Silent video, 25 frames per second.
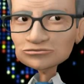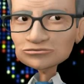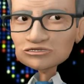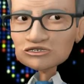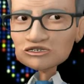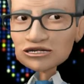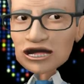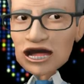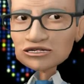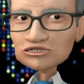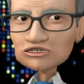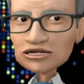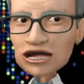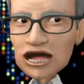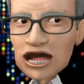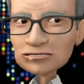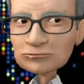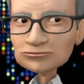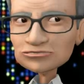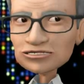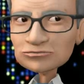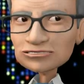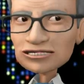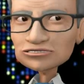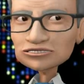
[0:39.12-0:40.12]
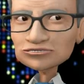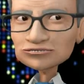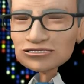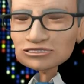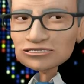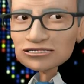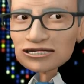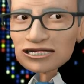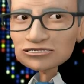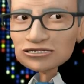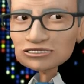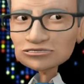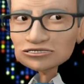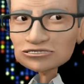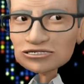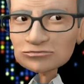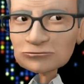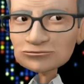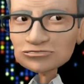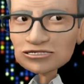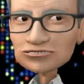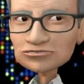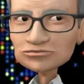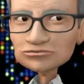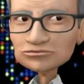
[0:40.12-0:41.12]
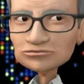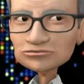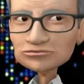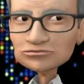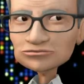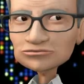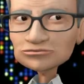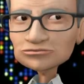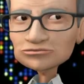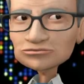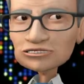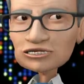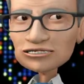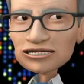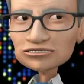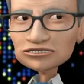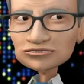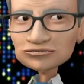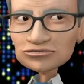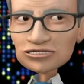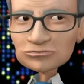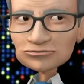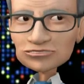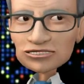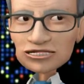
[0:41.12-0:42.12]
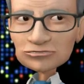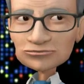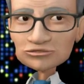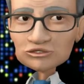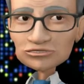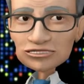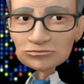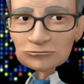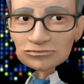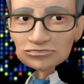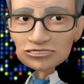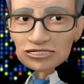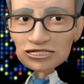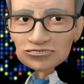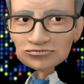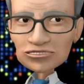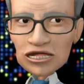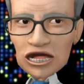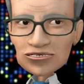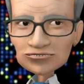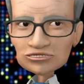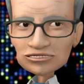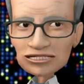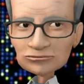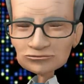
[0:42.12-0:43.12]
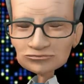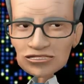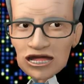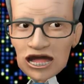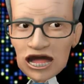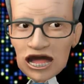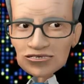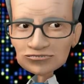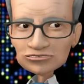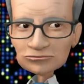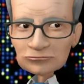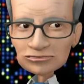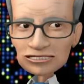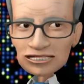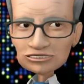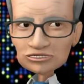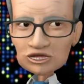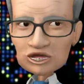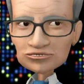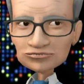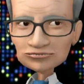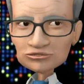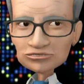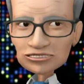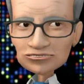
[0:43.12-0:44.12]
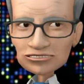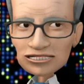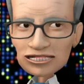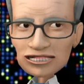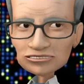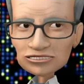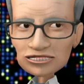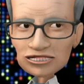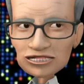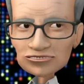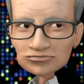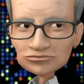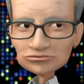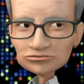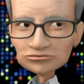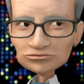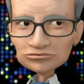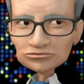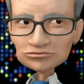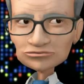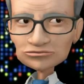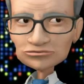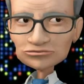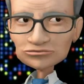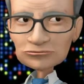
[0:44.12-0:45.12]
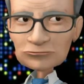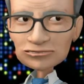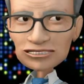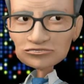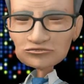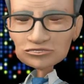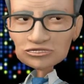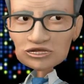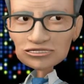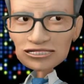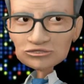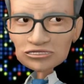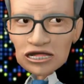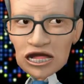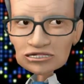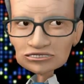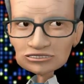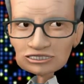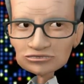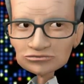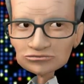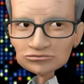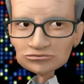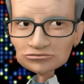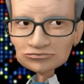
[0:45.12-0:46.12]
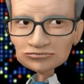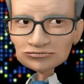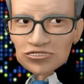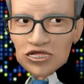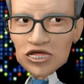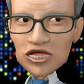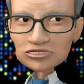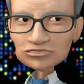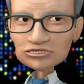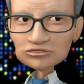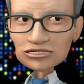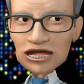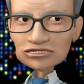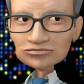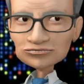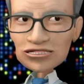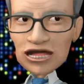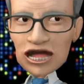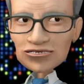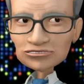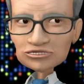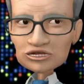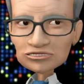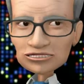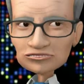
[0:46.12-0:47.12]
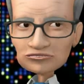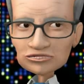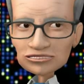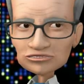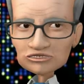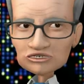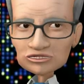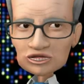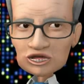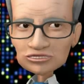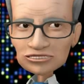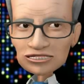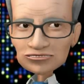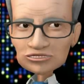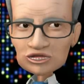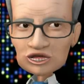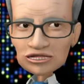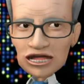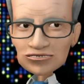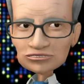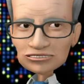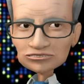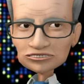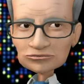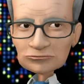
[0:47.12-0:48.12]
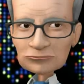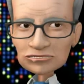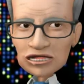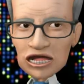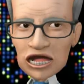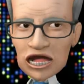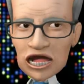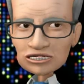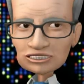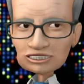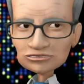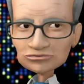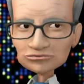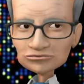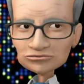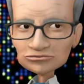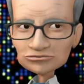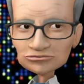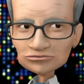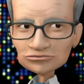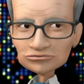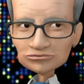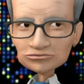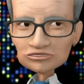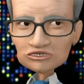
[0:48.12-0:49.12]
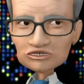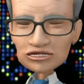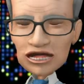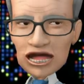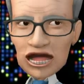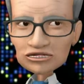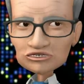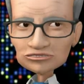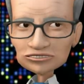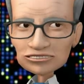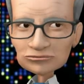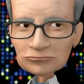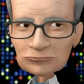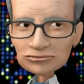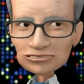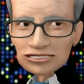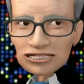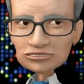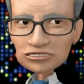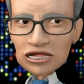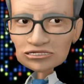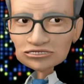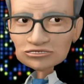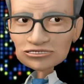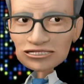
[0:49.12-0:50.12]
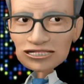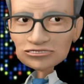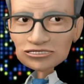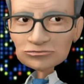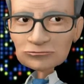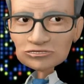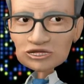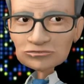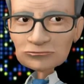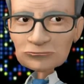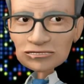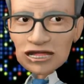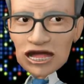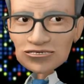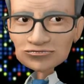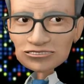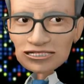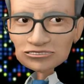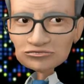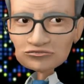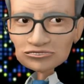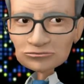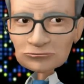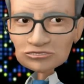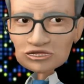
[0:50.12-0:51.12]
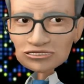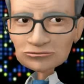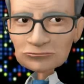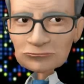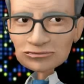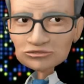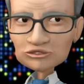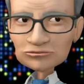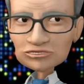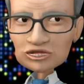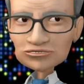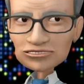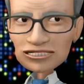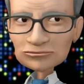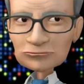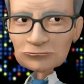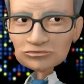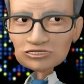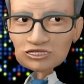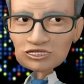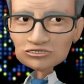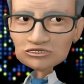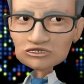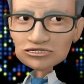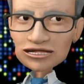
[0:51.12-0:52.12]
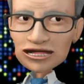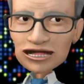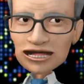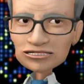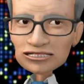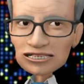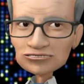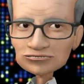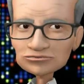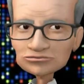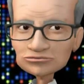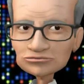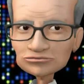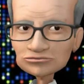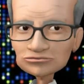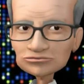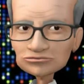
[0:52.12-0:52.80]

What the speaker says: Josh optimistically accepted. He stepped up to the plate and ripped out a meager 28. Before you ask, no, there was not a refrigerator on his back. Josh simply has the upper body of a pre-puberty boy child.